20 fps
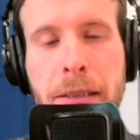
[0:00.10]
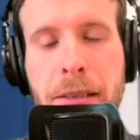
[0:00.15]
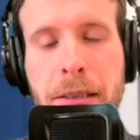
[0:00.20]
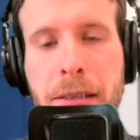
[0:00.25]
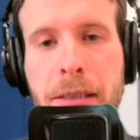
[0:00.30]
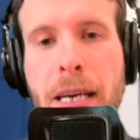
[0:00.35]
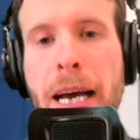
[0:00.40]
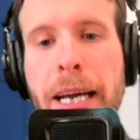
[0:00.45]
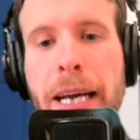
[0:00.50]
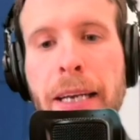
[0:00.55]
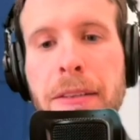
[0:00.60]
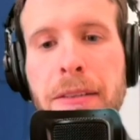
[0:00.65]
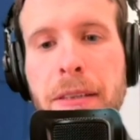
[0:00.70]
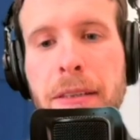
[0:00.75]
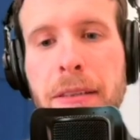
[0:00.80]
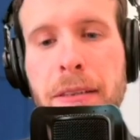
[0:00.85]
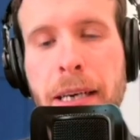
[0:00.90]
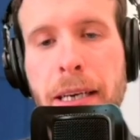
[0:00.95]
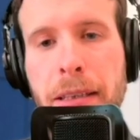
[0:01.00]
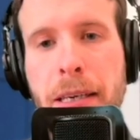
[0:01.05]
science
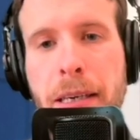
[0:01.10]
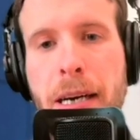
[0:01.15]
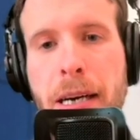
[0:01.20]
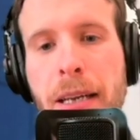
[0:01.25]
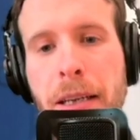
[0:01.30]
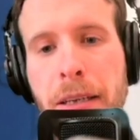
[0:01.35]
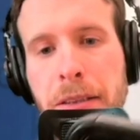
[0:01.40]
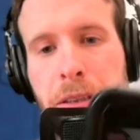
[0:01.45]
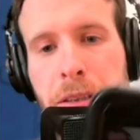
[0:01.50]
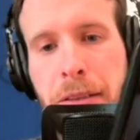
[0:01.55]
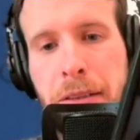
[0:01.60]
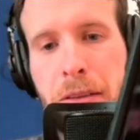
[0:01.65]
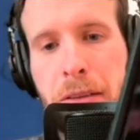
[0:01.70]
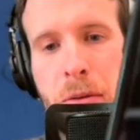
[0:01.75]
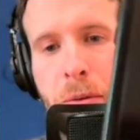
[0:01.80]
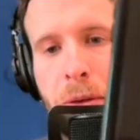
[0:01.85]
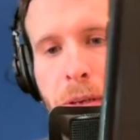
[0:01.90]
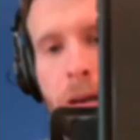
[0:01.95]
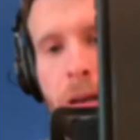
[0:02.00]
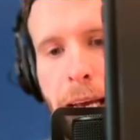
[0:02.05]
and technology. So
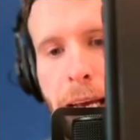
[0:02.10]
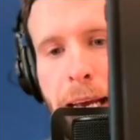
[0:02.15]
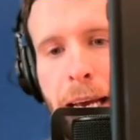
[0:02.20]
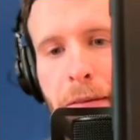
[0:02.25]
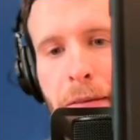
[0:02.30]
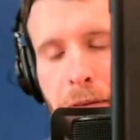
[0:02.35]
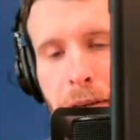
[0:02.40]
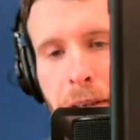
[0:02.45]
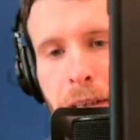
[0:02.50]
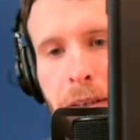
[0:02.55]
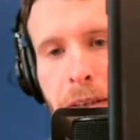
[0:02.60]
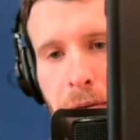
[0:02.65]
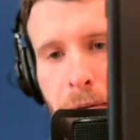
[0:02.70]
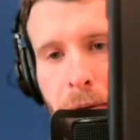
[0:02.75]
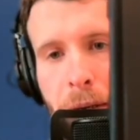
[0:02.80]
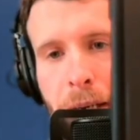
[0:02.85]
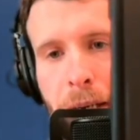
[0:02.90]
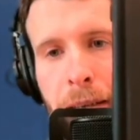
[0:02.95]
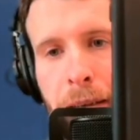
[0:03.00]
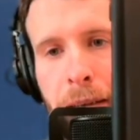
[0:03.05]
we all have these, right?